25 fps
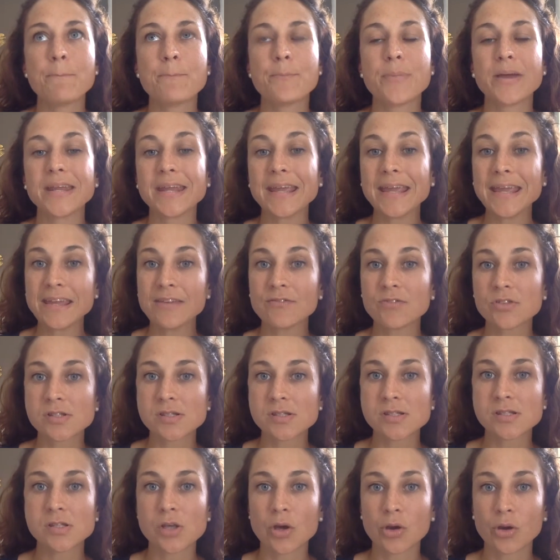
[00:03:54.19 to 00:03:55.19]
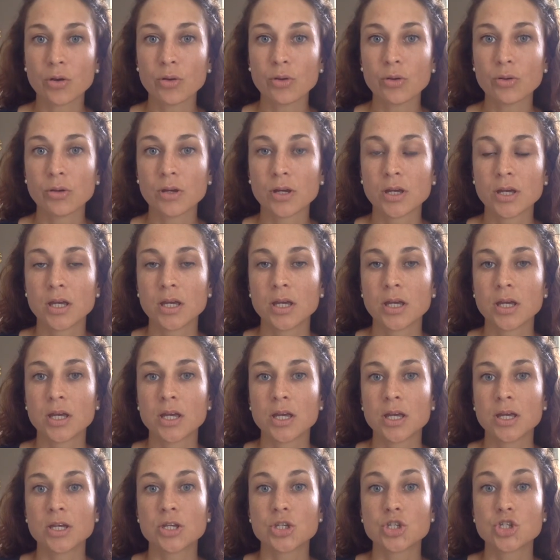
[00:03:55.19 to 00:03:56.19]
But even so,
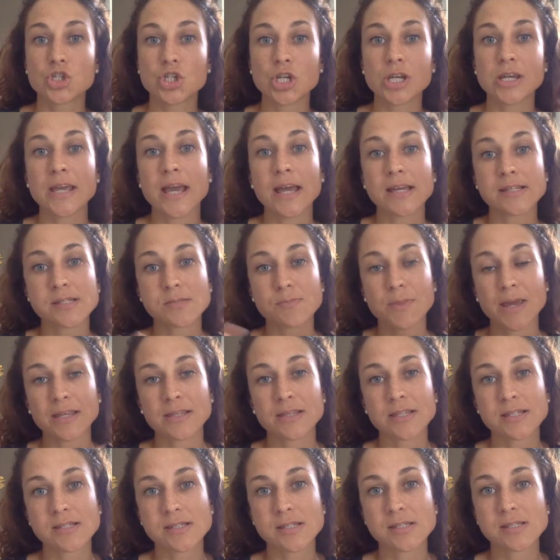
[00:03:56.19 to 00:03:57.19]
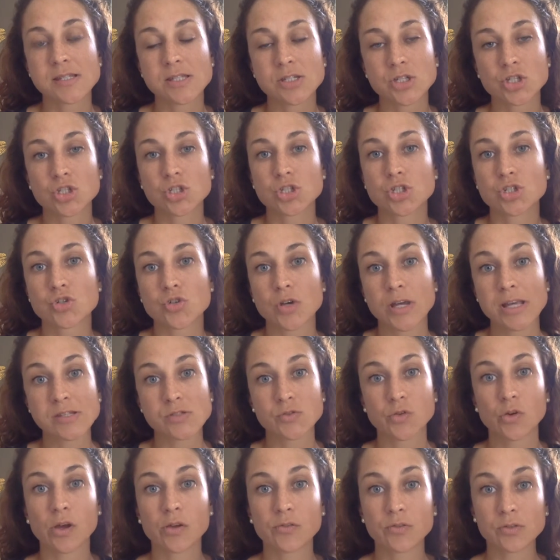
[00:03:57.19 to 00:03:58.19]
she has made this decision to
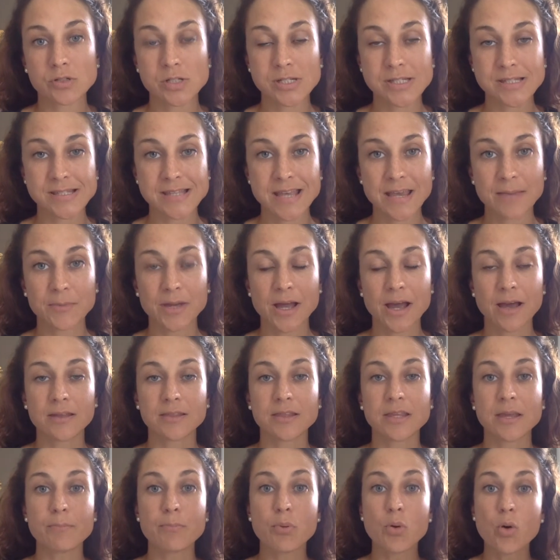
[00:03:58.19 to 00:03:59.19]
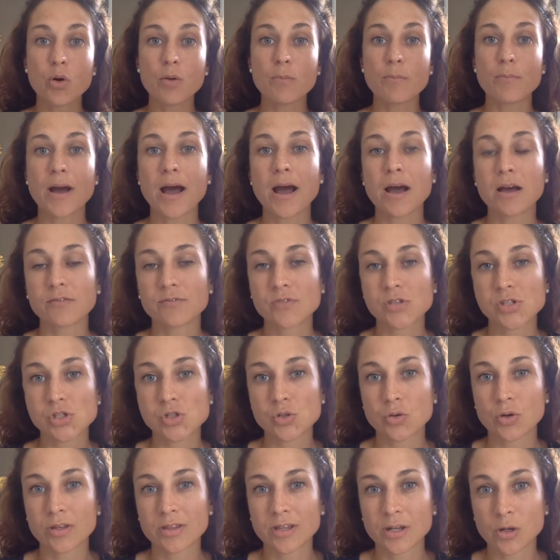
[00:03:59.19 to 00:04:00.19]
transfer over into Samcart. And the important part of the
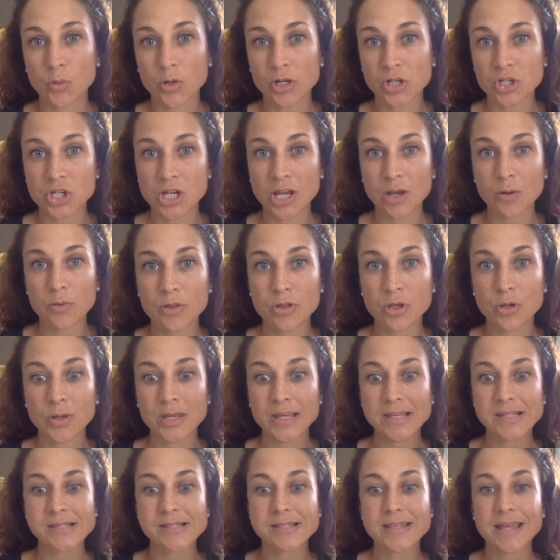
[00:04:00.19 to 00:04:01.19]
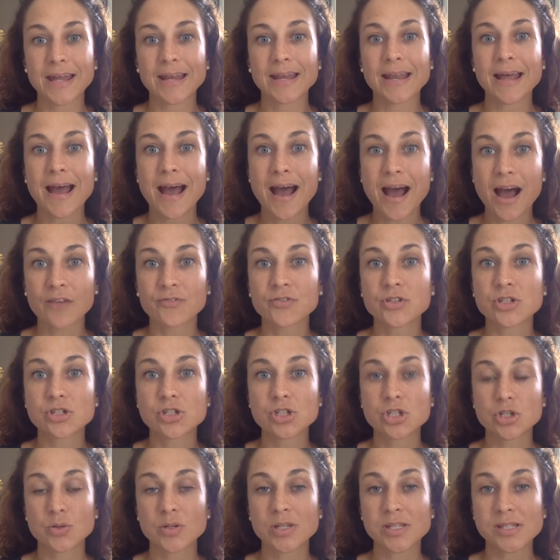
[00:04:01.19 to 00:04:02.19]
story that I want to share you is that after
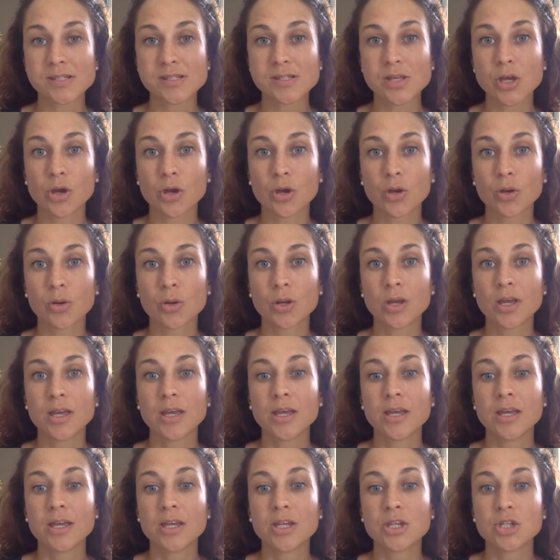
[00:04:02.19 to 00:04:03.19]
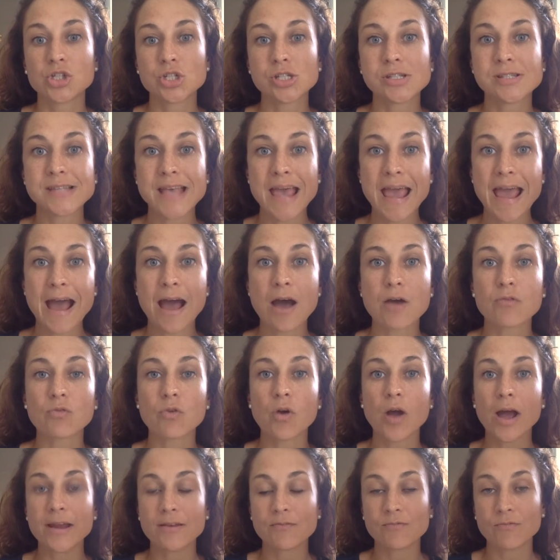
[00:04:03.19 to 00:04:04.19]
doing so, she's
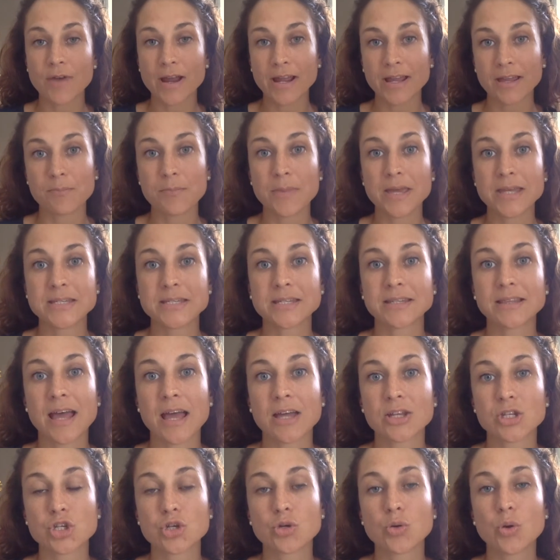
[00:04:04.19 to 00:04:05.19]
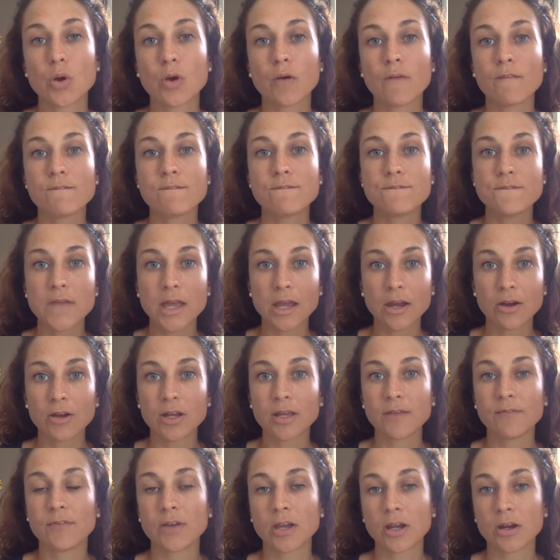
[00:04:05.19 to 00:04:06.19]
outright recommending that to her
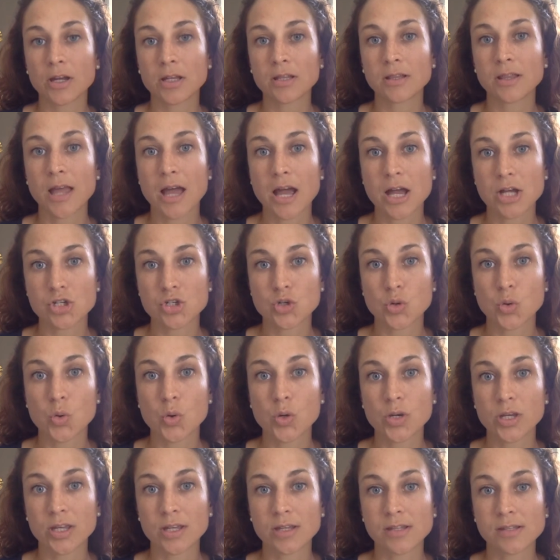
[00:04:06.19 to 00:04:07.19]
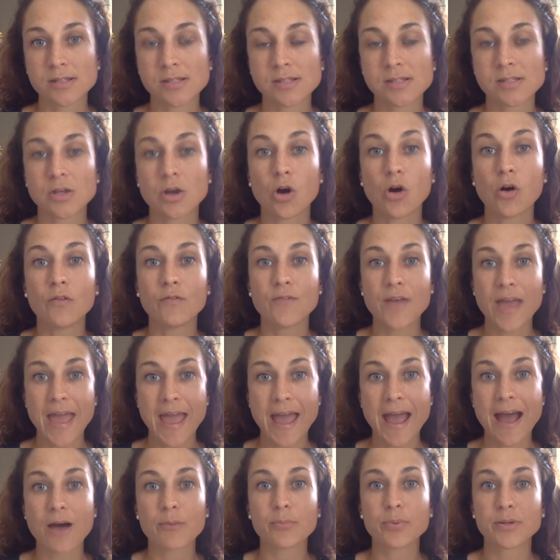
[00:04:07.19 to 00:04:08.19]
very, very large audience of
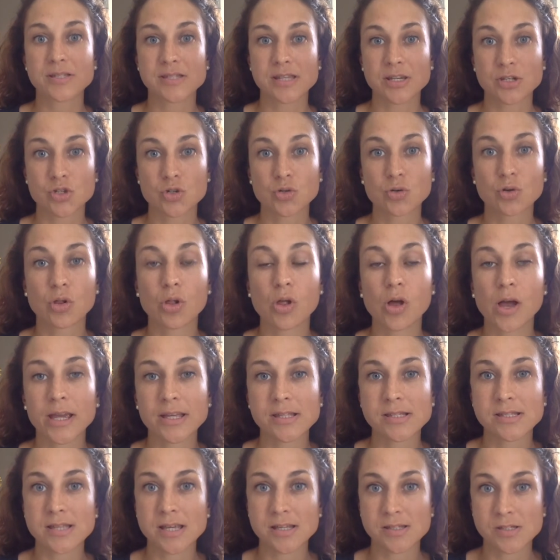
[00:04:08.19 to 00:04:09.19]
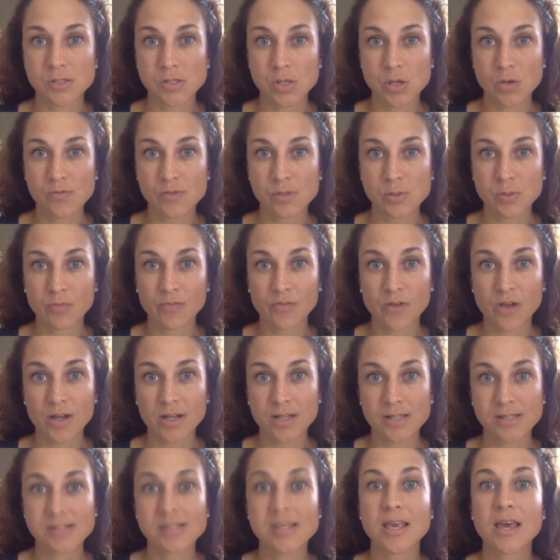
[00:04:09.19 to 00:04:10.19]
our potential clients as service
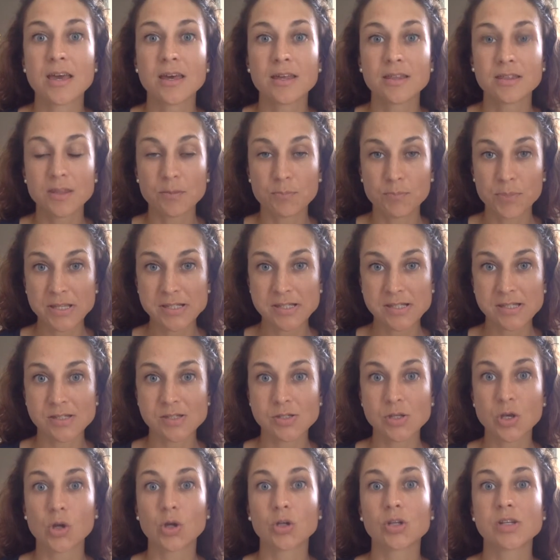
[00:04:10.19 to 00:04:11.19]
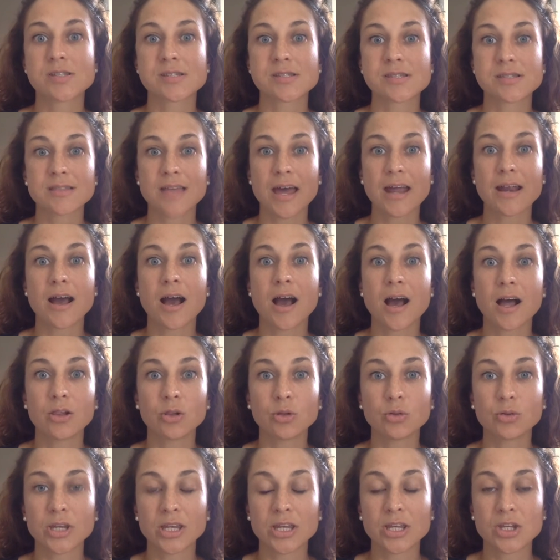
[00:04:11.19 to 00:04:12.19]
providers, the business owners that are
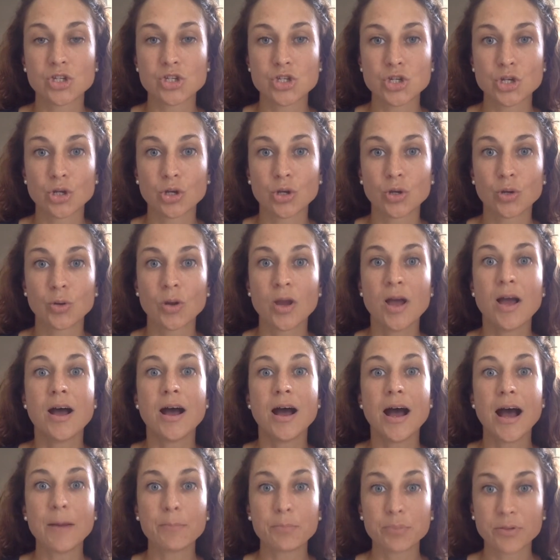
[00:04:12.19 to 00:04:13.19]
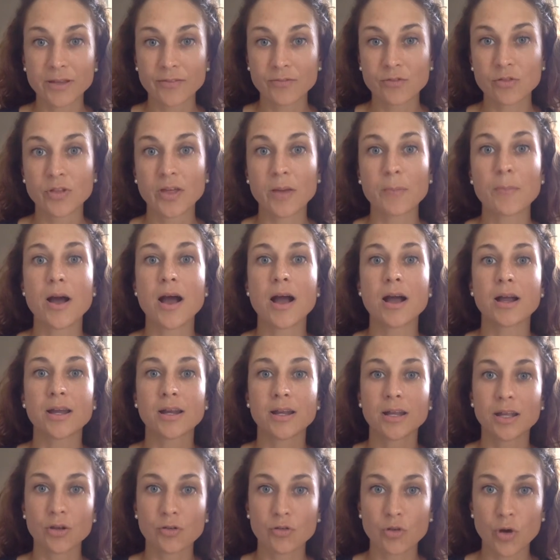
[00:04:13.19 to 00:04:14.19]
looking to up-level their
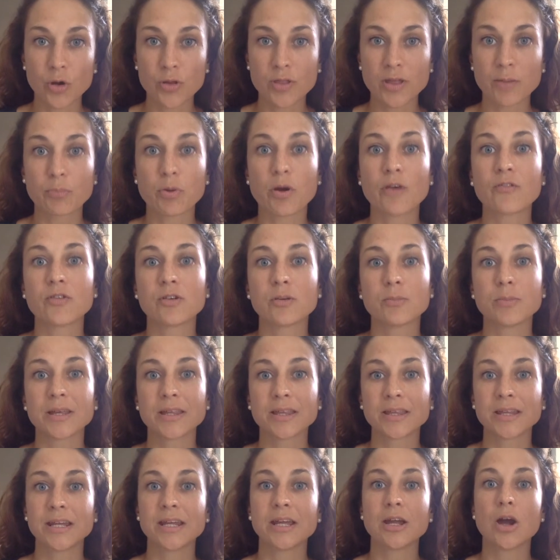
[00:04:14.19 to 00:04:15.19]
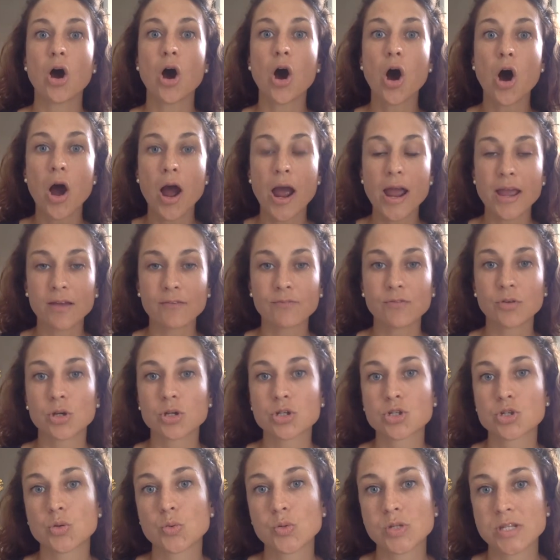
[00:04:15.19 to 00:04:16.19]
marketing, grow their profitability, hire a
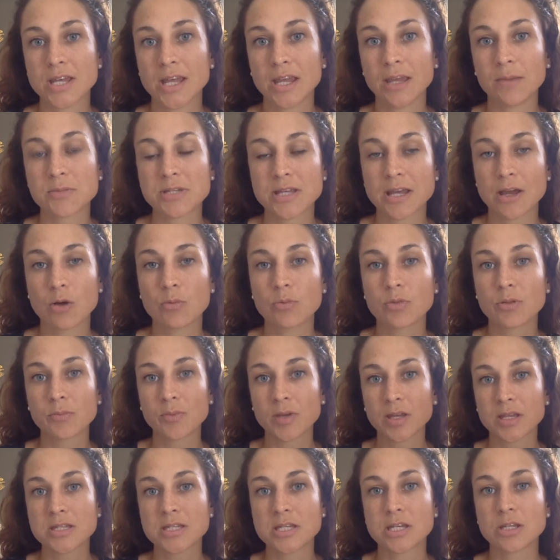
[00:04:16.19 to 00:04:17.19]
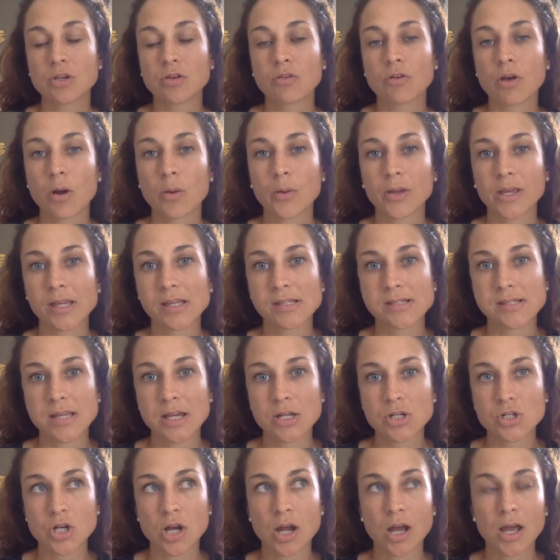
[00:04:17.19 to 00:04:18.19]
virtual team to help them continue growing,
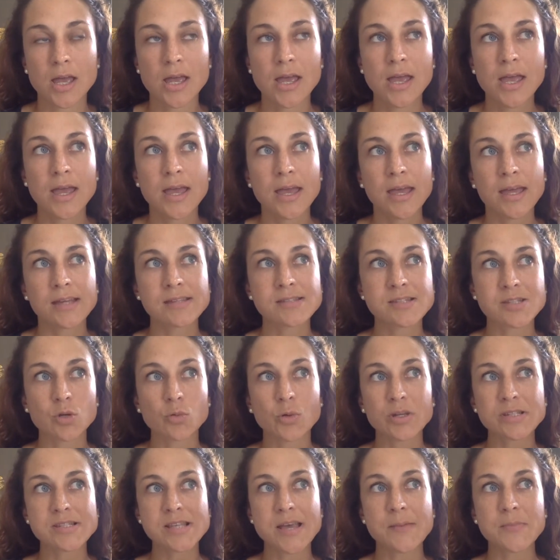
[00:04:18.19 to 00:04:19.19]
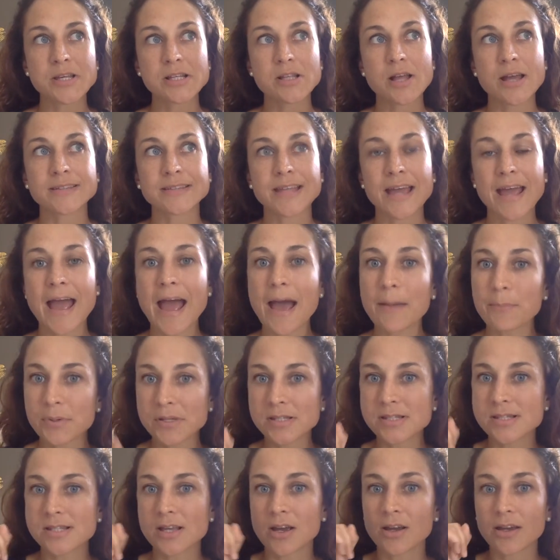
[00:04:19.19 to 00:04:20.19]
etc. And so when something like that
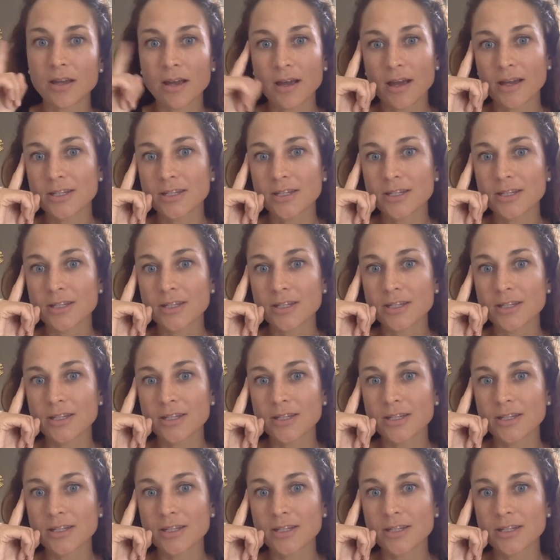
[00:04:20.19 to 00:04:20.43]
happens, I